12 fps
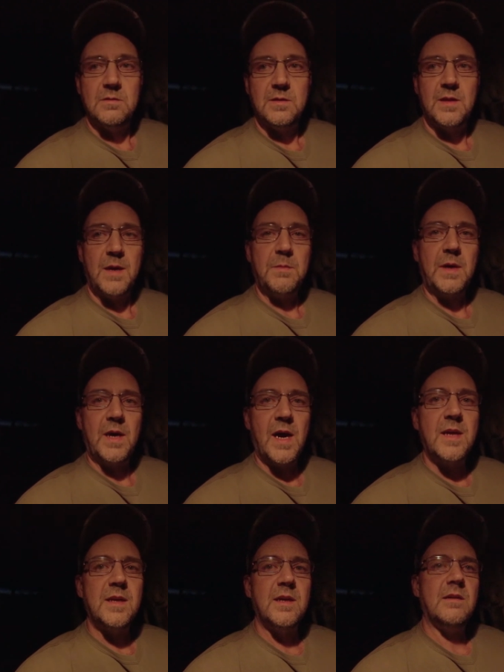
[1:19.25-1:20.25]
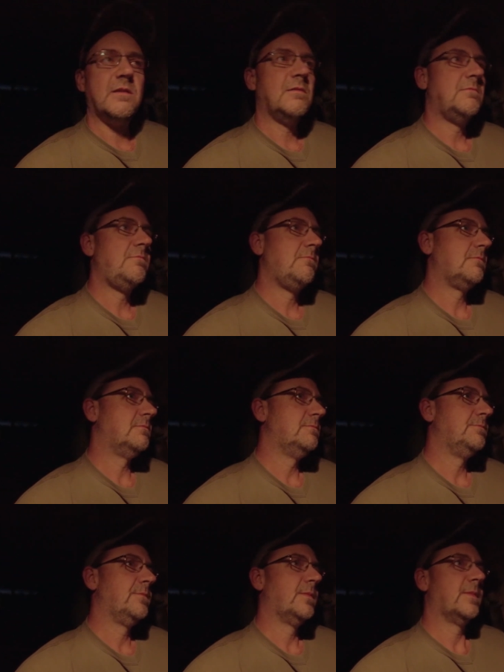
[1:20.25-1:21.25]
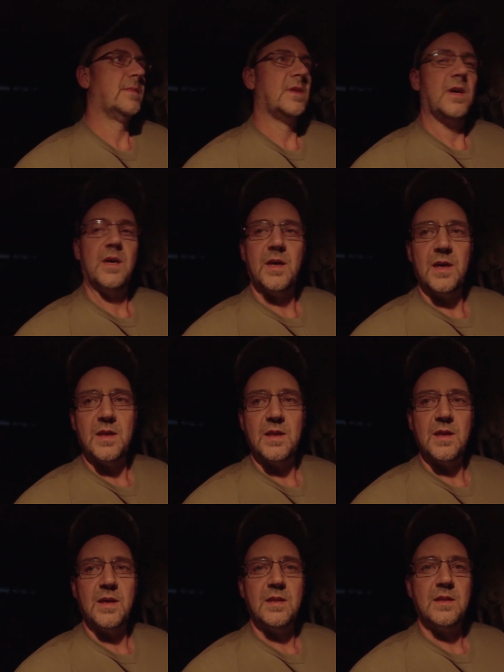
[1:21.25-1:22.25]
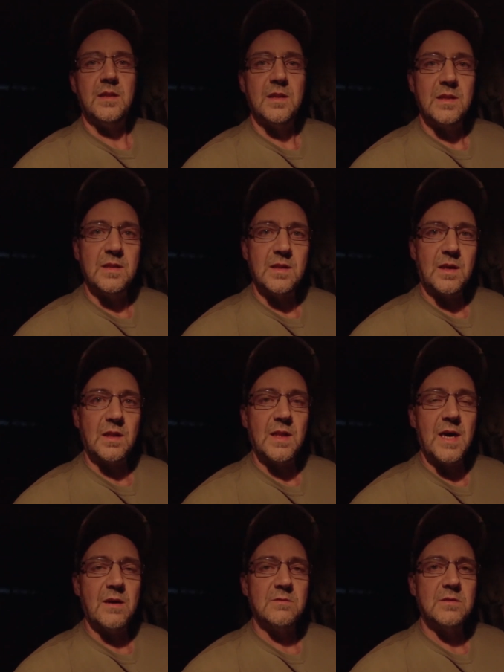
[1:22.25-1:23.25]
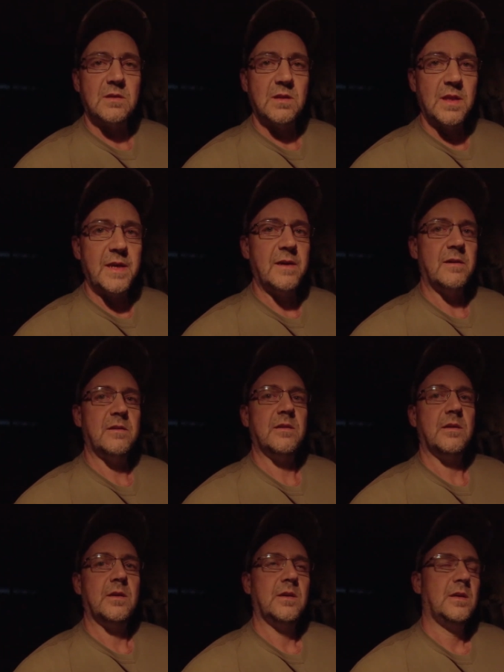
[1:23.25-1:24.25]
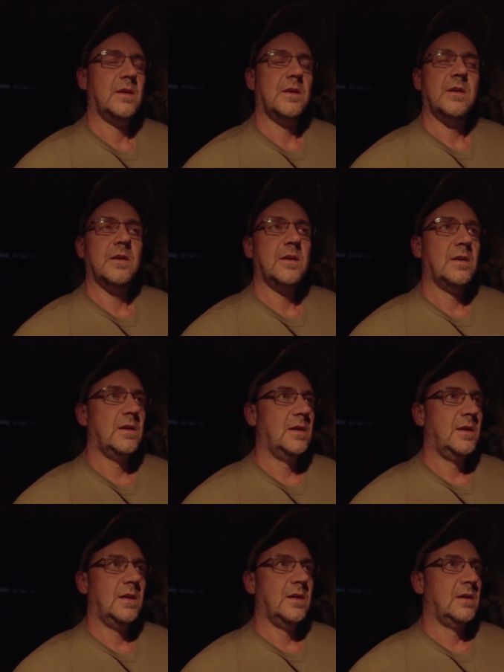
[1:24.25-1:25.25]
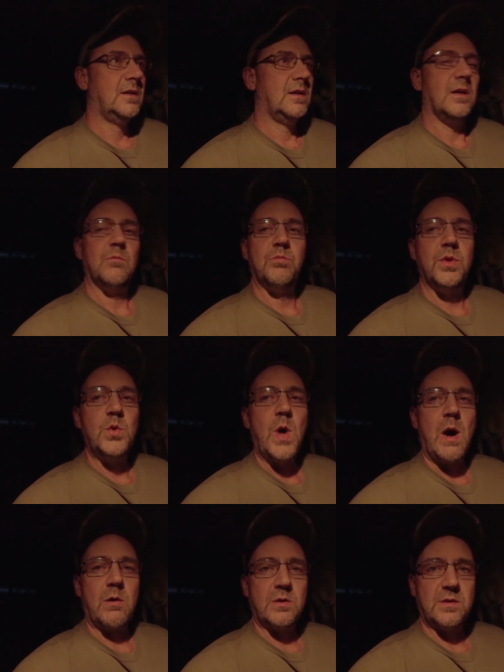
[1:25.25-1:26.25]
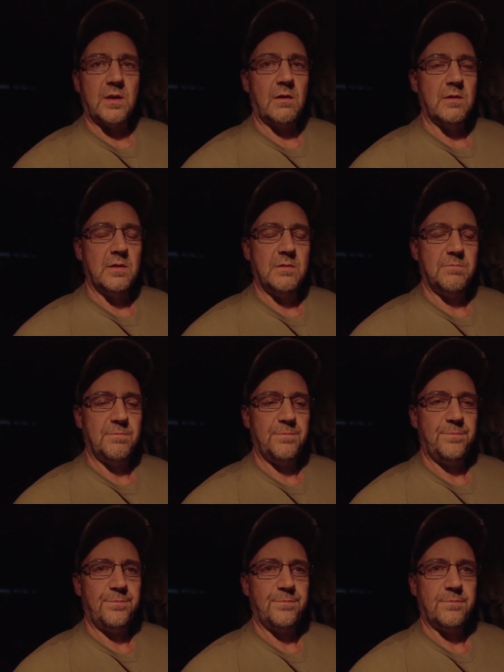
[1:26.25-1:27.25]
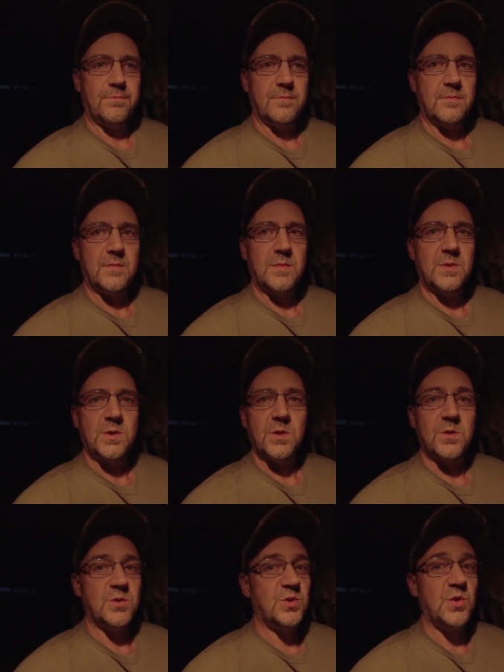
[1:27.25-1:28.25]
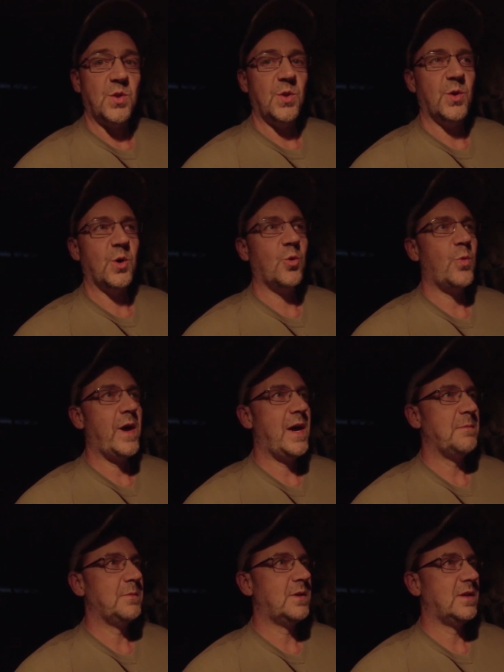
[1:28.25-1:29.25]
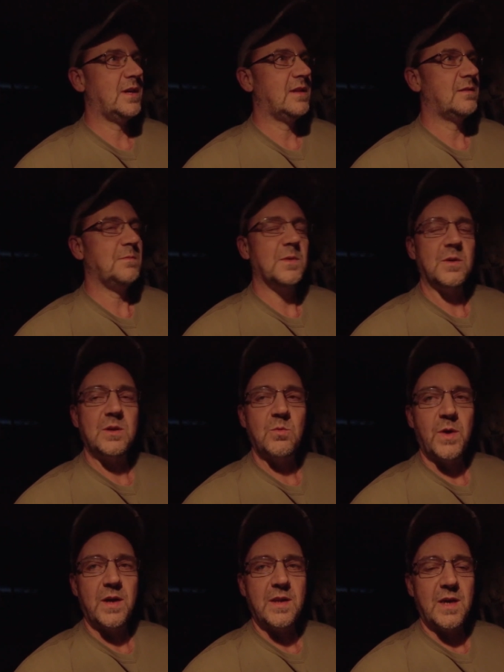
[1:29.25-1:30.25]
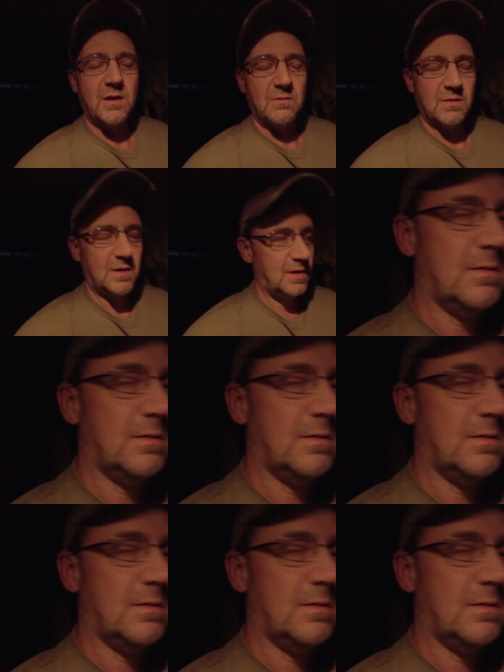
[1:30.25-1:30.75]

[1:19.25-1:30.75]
time I got here and the clouds cleared, uh, blue hour started. So there's no way I'm going to get the Milky Way now.